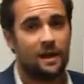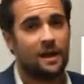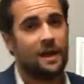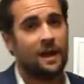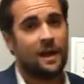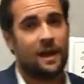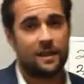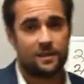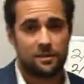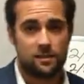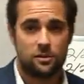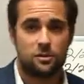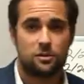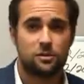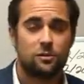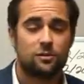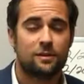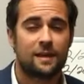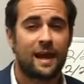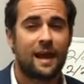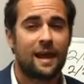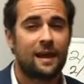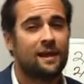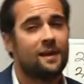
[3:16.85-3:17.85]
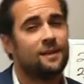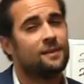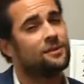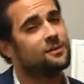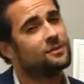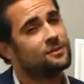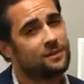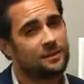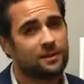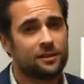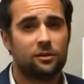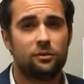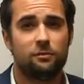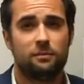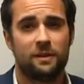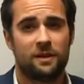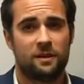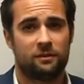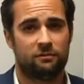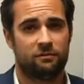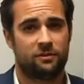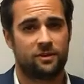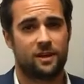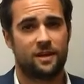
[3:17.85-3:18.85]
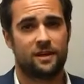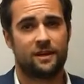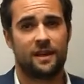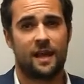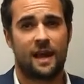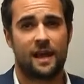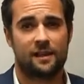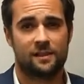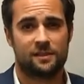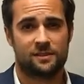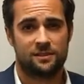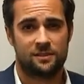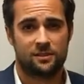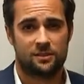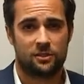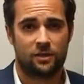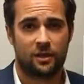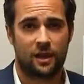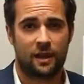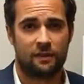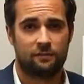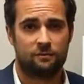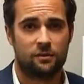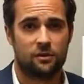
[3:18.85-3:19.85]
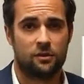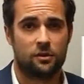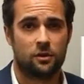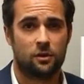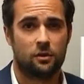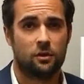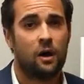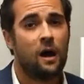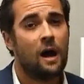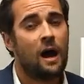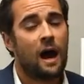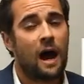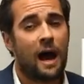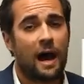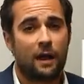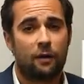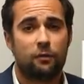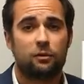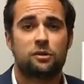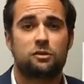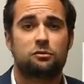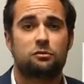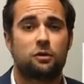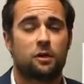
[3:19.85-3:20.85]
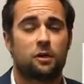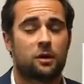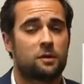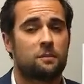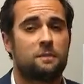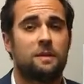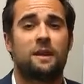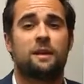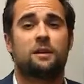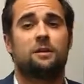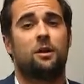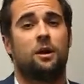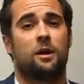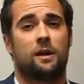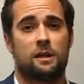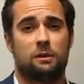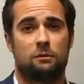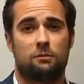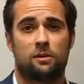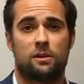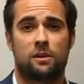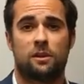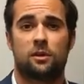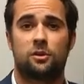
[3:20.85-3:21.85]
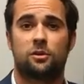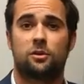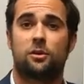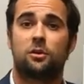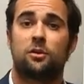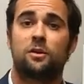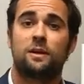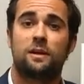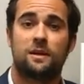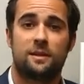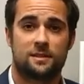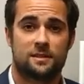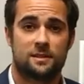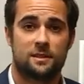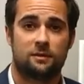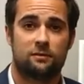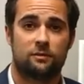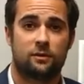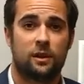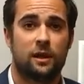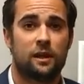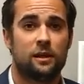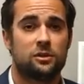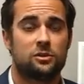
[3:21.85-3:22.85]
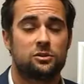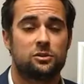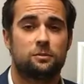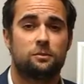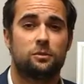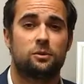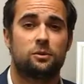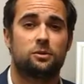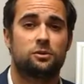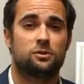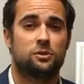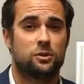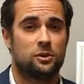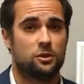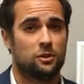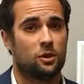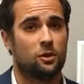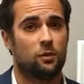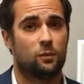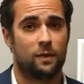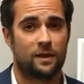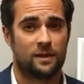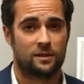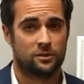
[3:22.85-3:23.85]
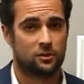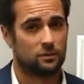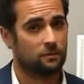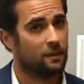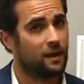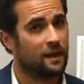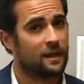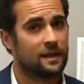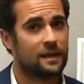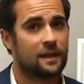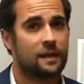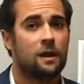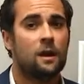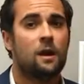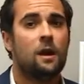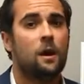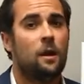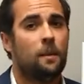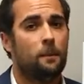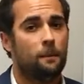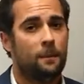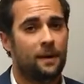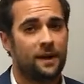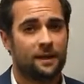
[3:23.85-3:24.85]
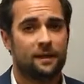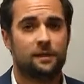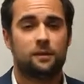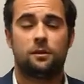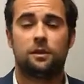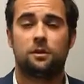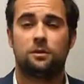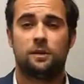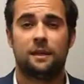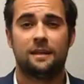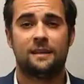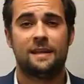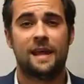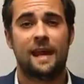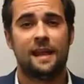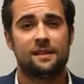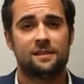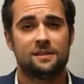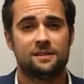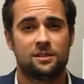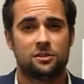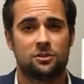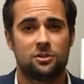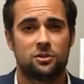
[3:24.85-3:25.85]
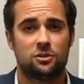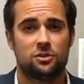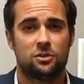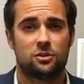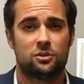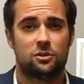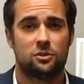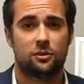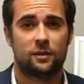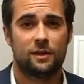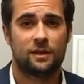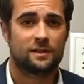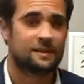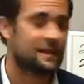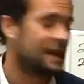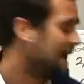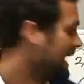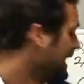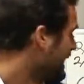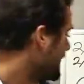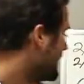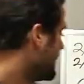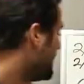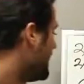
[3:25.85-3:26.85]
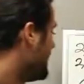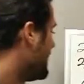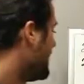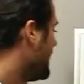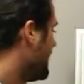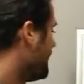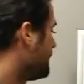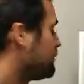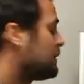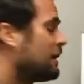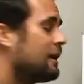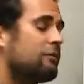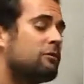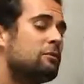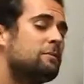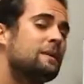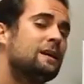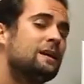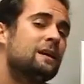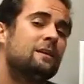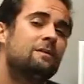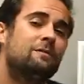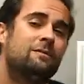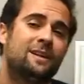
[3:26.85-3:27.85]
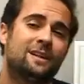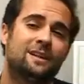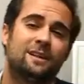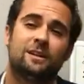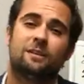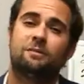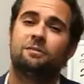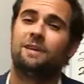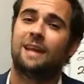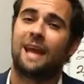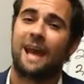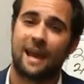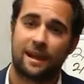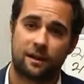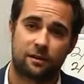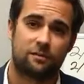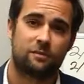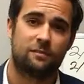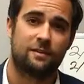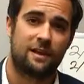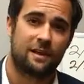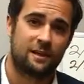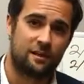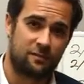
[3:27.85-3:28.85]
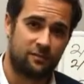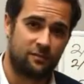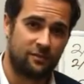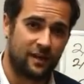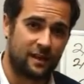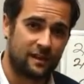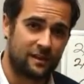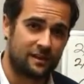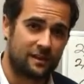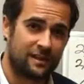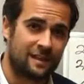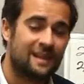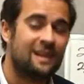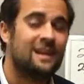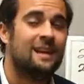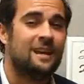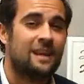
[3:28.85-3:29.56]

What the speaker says: And to do that, there's a little bit of an analysis you have to do. I always recommend talking with an attorney to see if you're eligible so you don't waste your money. But the analysis you should do is A, have you ever been convicted of an aggravated felony?